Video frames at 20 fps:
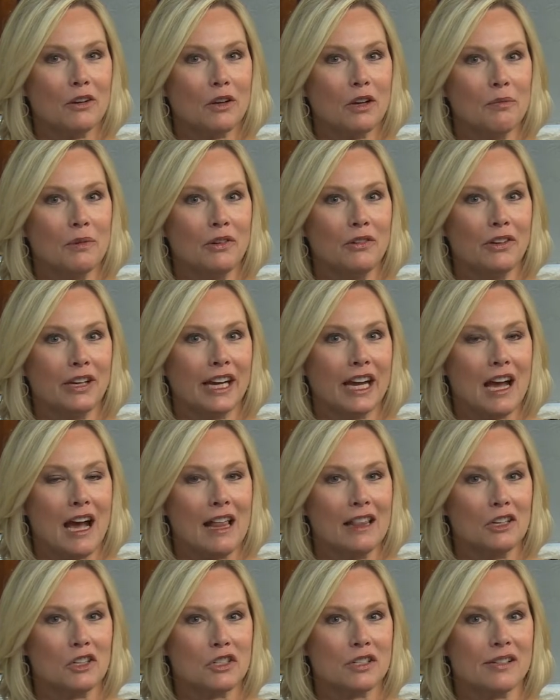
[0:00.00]
Community
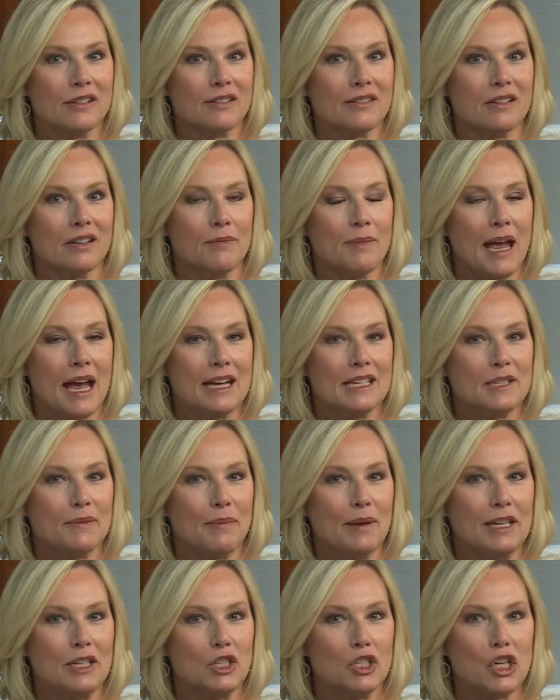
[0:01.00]
College system has
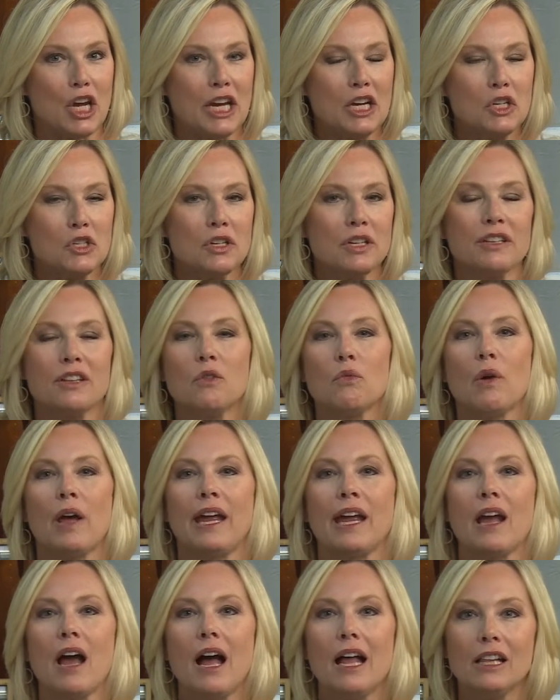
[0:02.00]
been changing the way
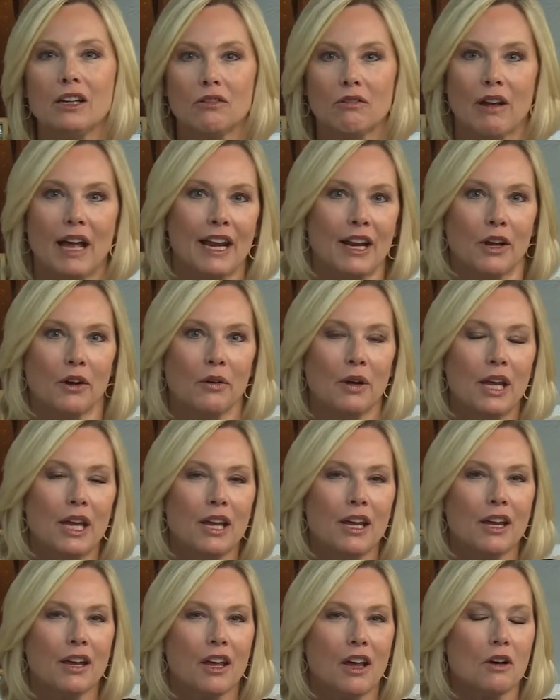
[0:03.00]
Colorado
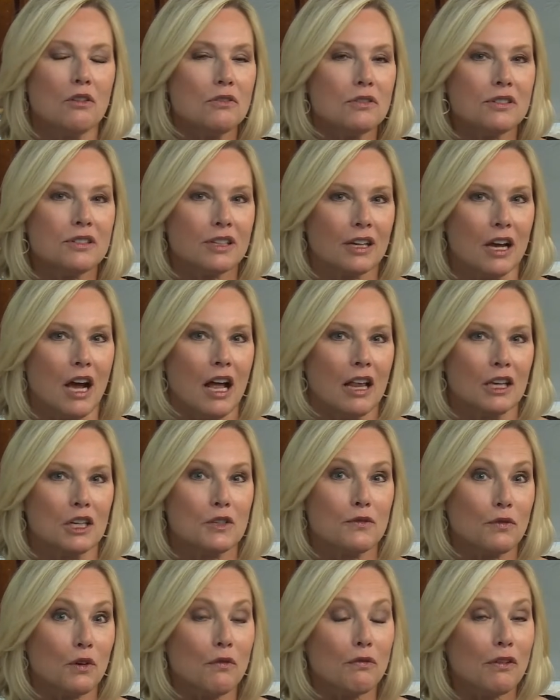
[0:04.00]
goes to college
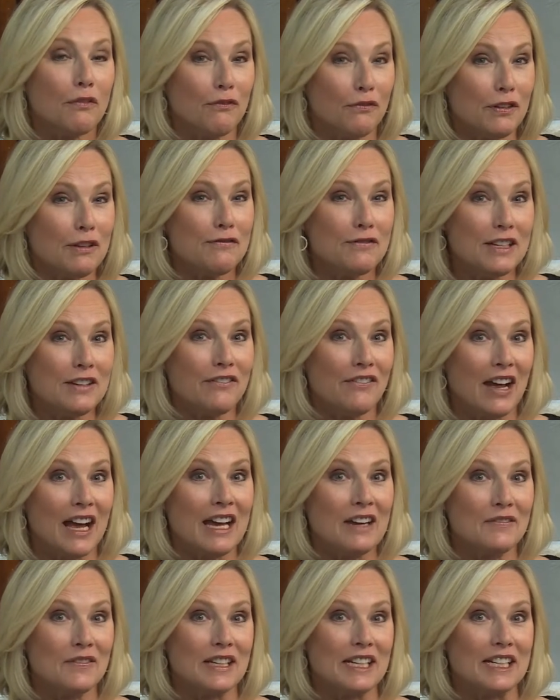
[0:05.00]
for over
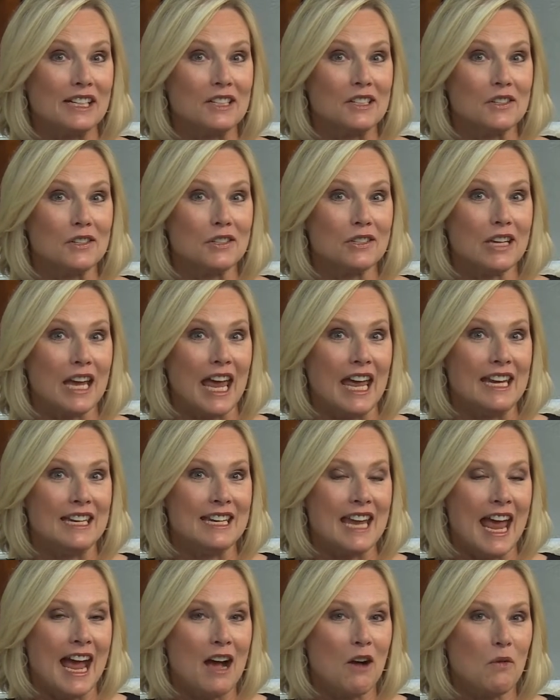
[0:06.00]
55 years. And
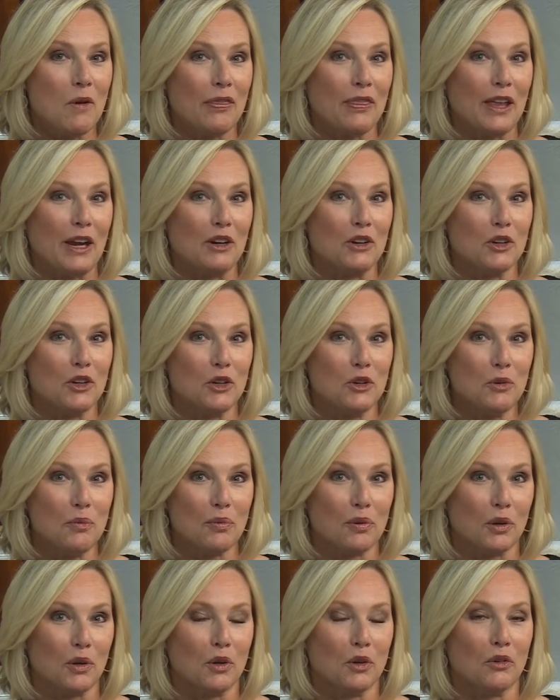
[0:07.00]
now with their new
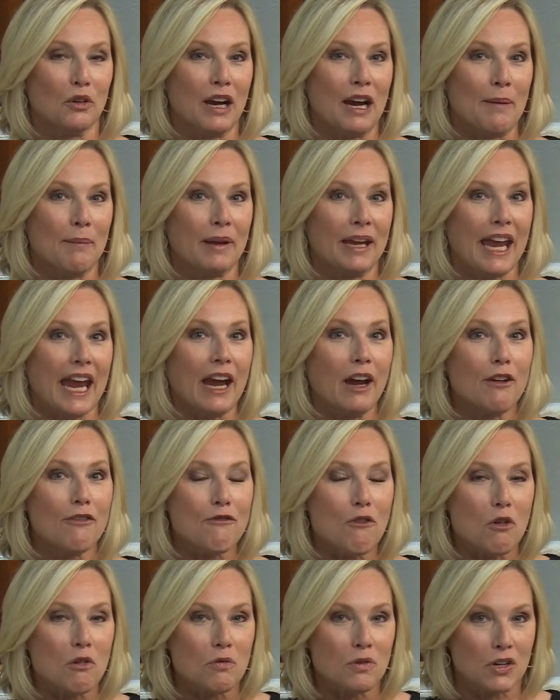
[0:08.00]
program, Care
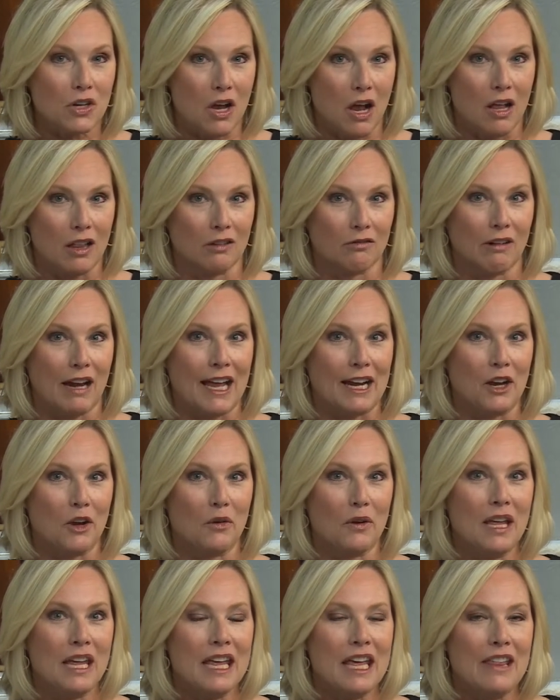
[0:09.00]
Forward Colorado,
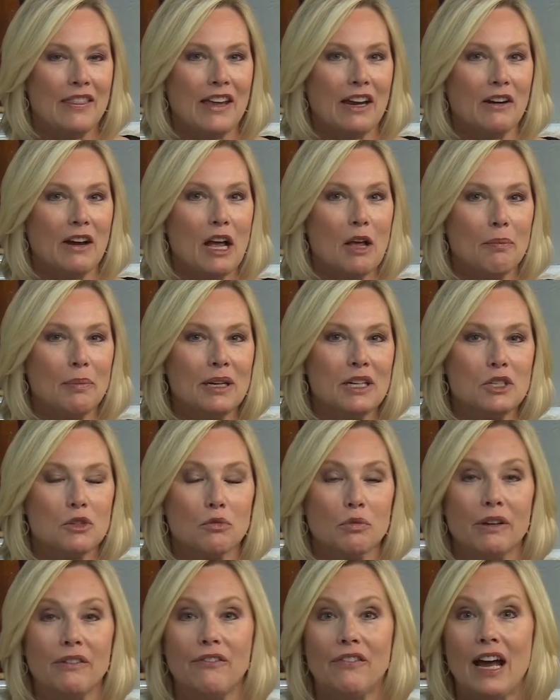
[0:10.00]
they are helping to
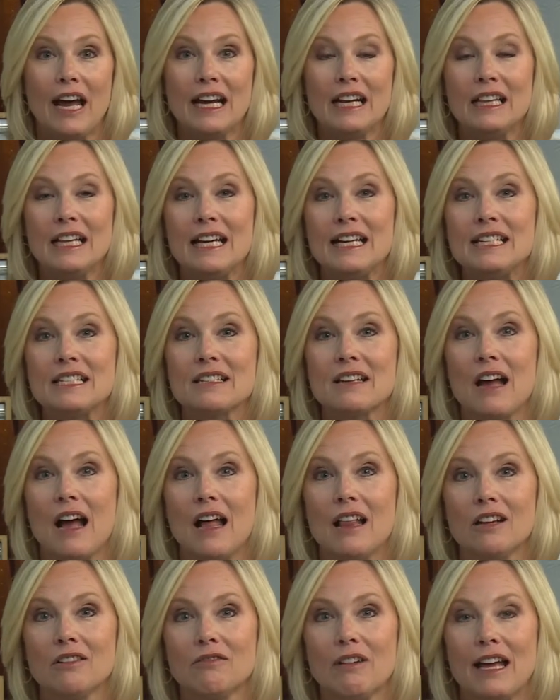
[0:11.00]
revitalize
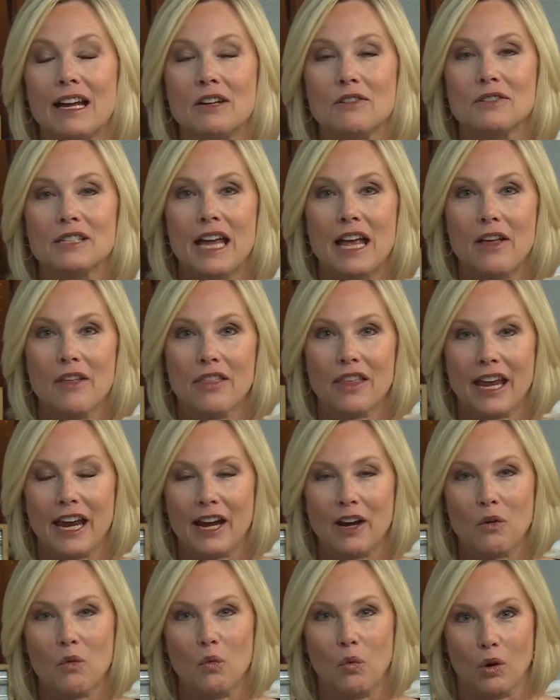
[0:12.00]
Colorado's
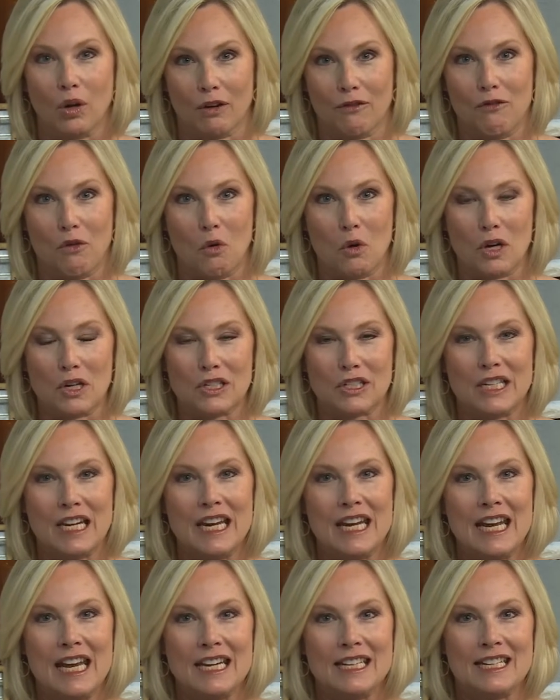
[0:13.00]
healthcare workforce.
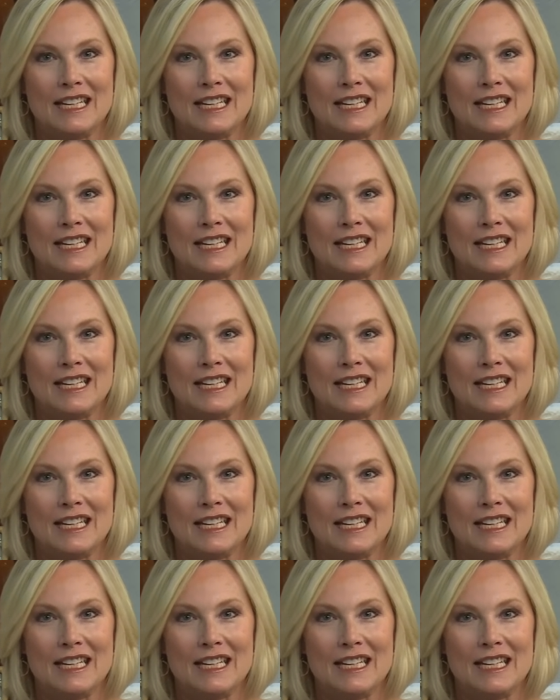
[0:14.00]
To